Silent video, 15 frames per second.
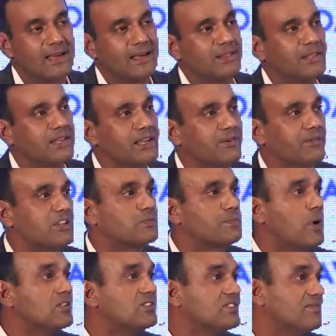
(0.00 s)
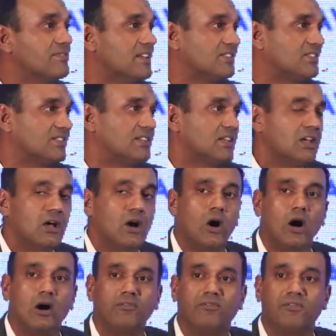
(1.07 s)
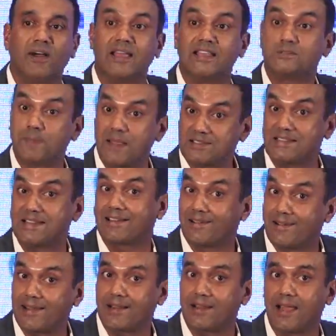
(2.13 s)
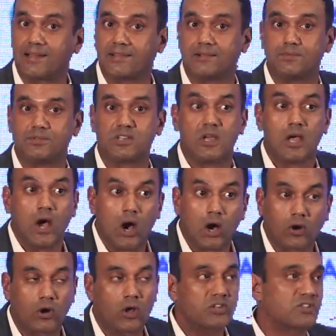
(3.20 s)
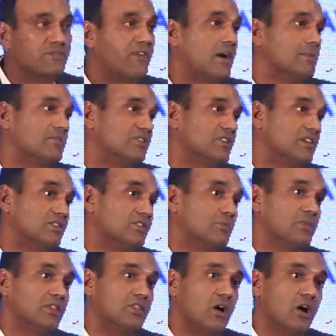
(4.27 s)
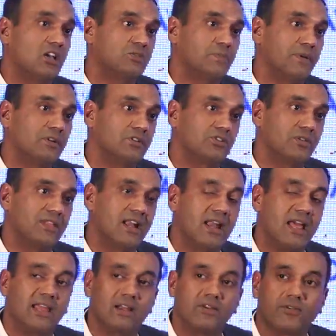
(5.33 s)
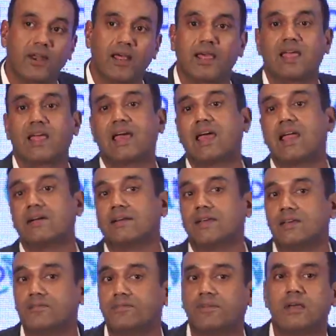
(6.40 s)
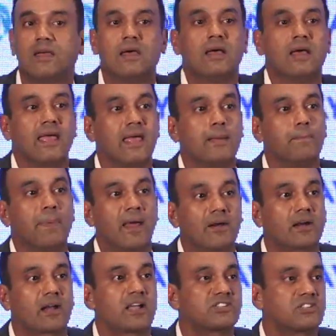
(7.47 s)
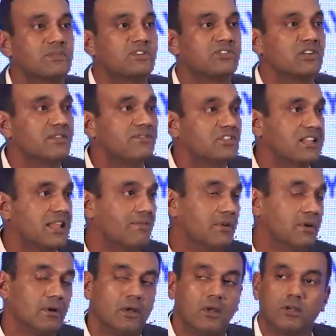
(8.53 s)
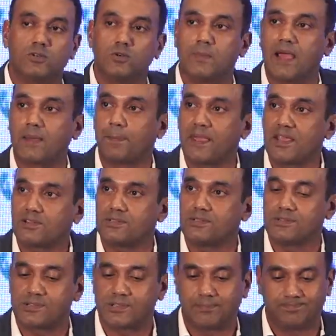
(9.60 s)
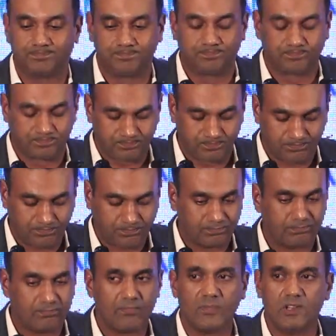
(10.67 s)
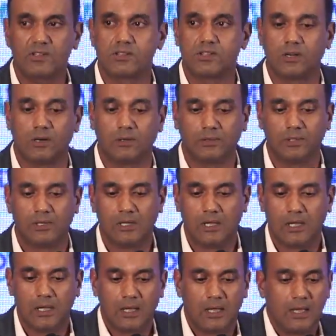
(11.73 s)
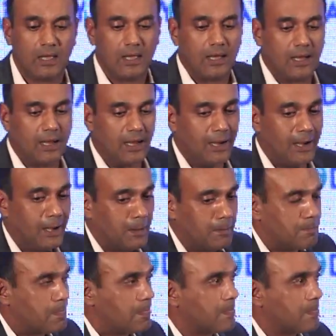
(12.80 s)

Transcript: the responsiveness of especially critical items across pharmacies within the hospital so that I can try and give a better customer service level to my patients? So the